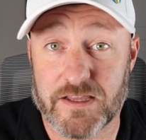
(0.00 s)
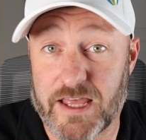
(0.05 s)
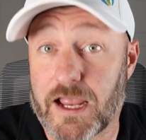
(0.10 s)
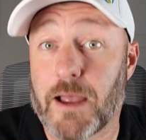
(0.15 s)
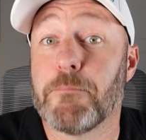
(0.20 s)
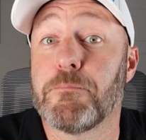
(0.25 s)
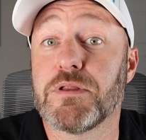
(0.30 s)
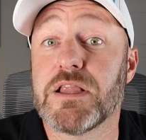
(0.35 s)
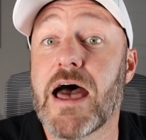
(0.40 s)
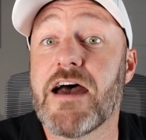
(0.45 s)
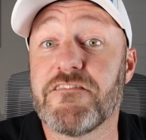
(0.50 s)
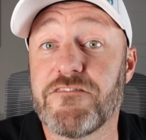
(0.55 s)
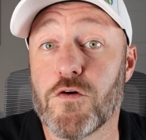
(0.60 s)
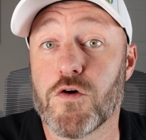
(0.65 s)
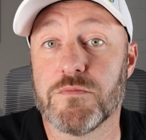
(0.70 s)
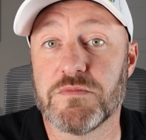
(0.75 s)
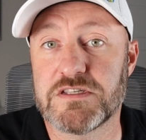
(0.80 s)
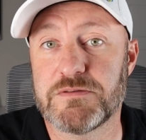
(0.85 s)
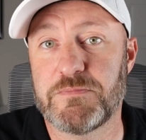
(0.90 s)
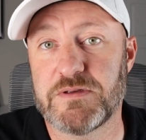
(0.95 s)
like a
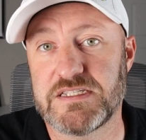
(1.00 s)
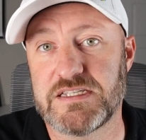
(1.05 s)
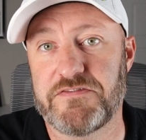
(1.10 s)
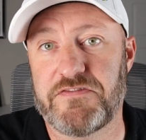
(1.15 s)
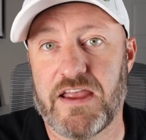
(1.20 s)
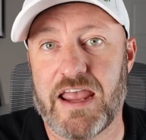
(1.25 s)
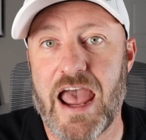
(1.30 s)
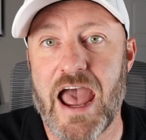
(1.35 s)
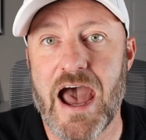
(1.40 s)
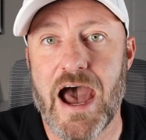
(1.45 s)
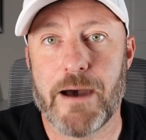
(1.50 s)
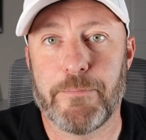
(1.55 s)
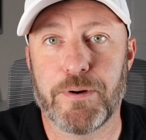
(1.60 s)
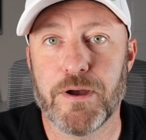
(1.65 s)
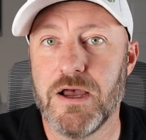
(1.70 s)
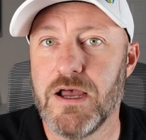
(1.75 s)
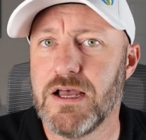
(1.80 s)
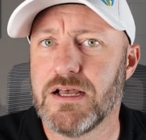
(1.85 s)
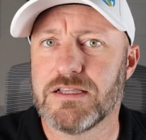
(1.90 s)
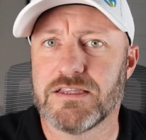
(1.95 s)
platform-specific app,